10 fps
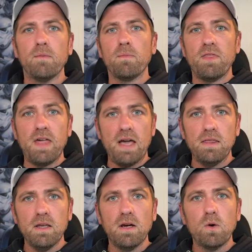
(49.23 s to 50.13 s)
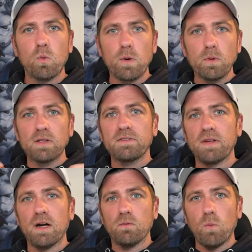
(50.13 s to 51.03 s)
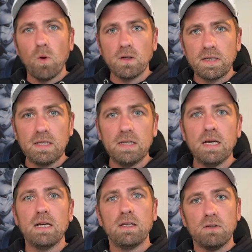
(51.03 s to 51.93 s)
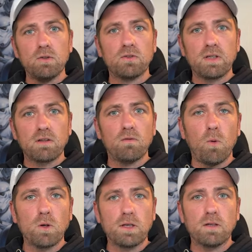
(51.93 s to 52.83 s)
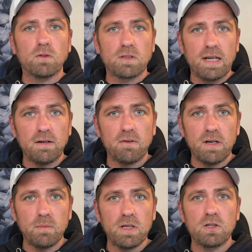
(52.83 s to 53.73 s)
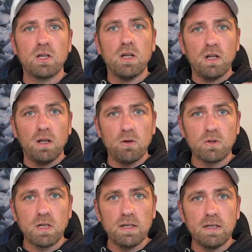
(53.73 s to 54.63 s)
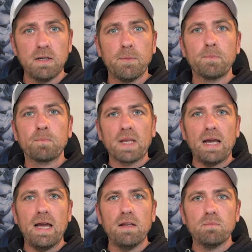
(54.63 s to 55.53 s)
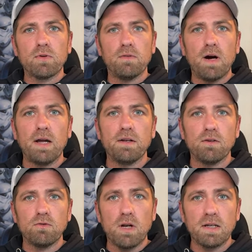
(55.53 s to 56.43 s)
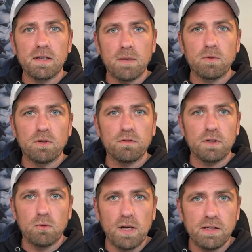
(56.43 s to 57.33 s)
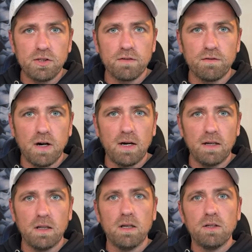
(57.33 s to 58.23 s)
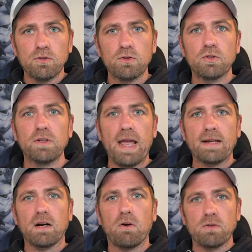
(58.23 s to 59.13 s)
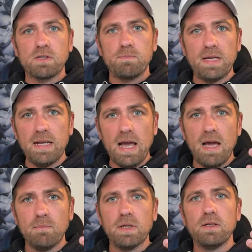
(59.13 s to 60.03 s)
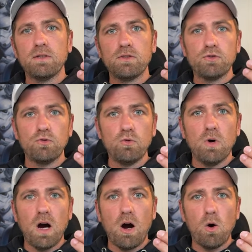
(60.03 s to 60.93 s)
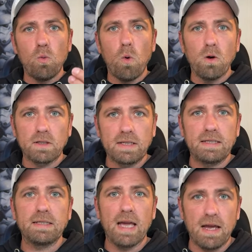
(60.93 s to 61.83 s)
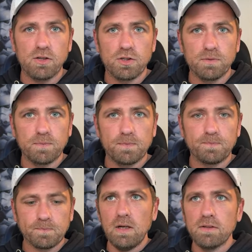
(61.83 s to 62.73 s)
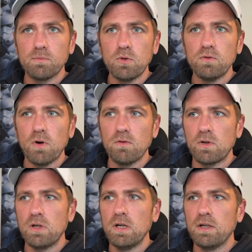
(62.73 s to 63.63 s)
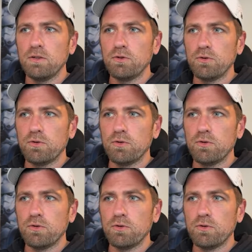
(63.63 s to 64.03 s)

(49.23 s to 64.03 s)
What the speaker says: Then we will start Valkey using the Valkey container image locally and provide a runtime configuration file to connect our Spin app to our Valkey cache. Let's move over to